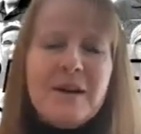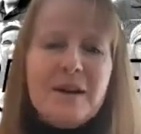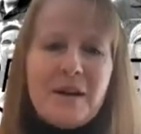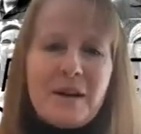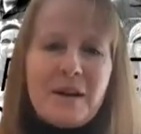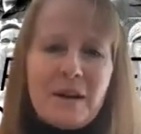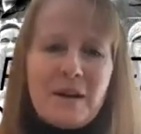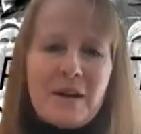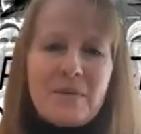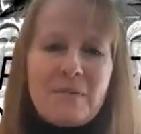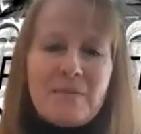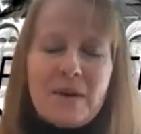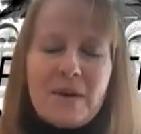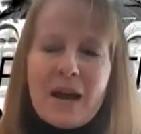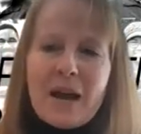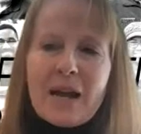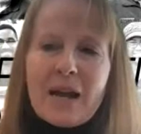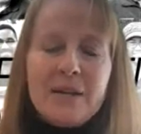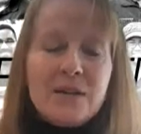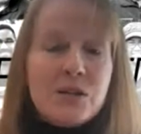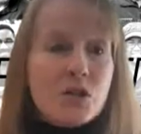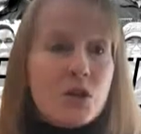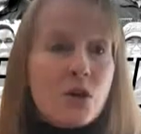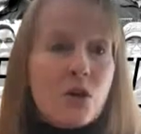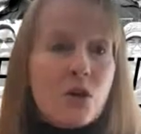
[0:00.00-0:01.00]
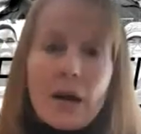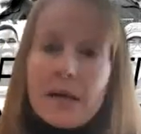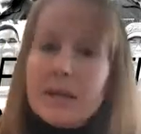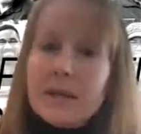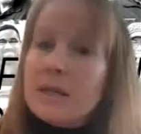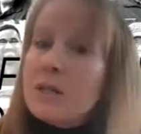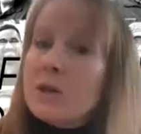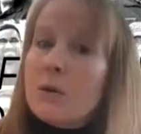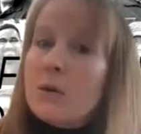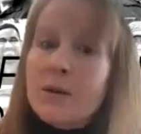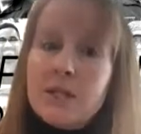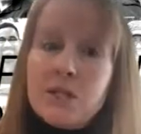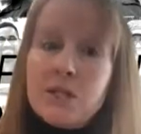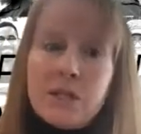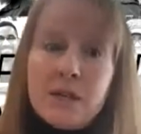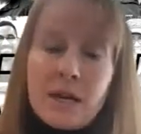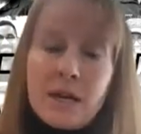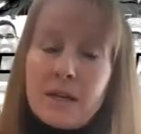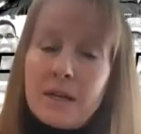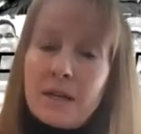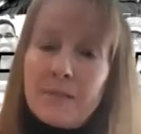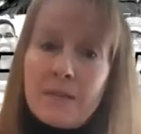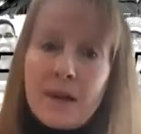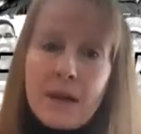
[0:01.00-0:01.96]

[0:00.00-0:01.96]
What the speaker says: And so I didn't question any of